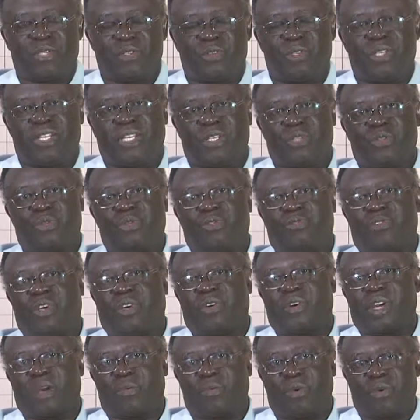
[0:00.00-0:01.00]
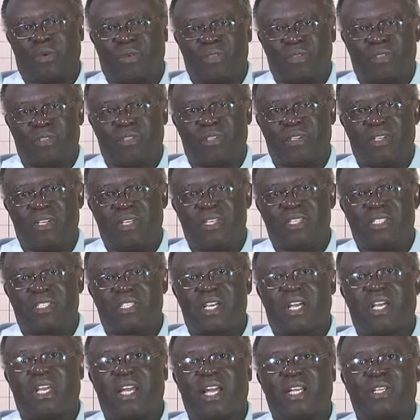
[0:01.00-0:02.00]
between the two variables.
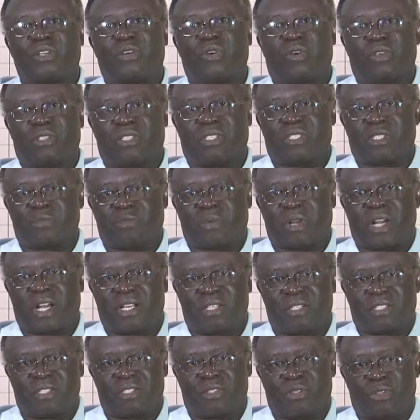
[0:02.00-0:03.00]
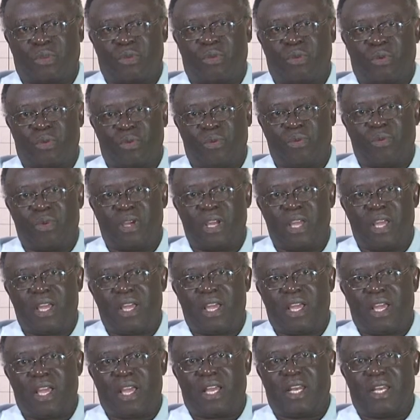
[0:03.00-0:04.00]
Sunlight causes plants to grow.
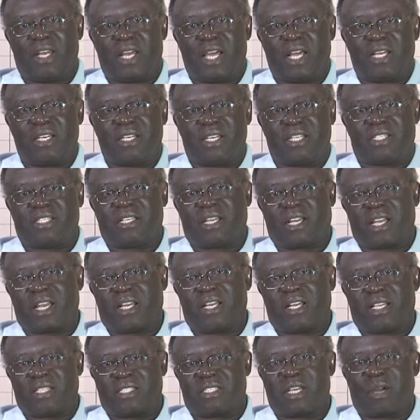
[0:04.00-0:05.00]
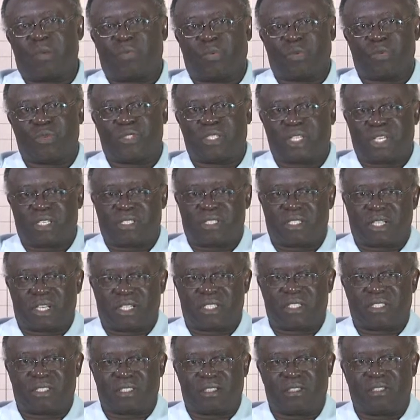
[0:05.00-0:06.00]
And then the second example says
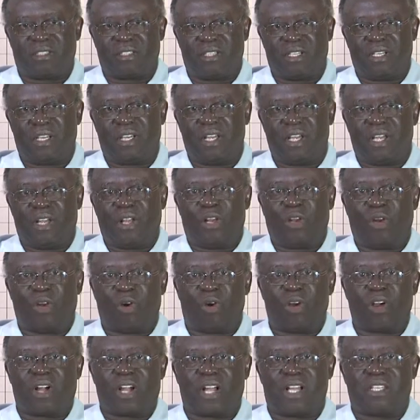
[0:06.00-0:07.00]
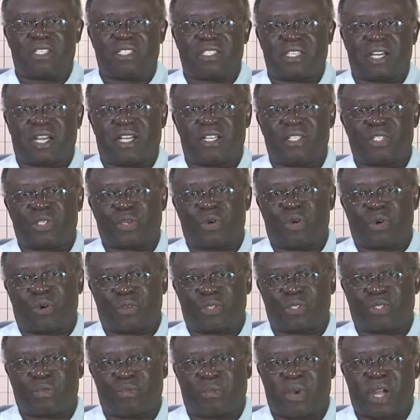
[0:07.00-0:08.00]
that lung cancer is
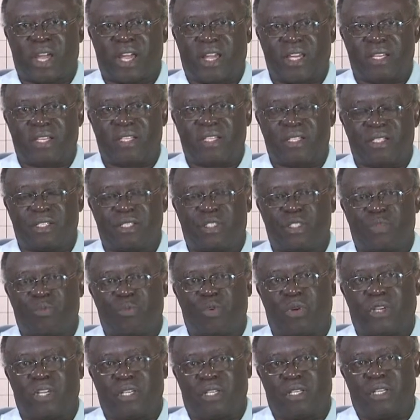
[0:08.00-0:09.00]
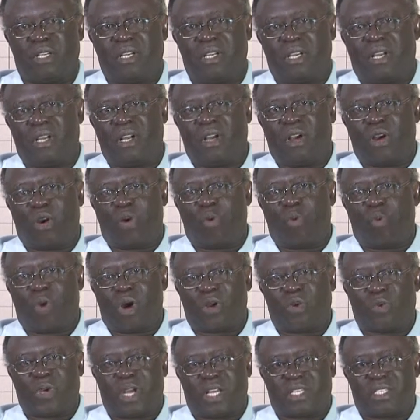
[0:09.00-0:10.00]
caused by smoking.
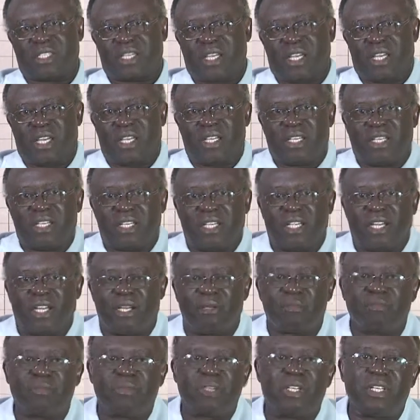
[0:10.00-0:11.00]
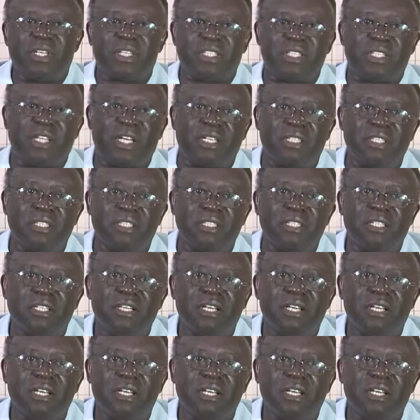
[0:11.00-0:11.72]
What we are saying here is that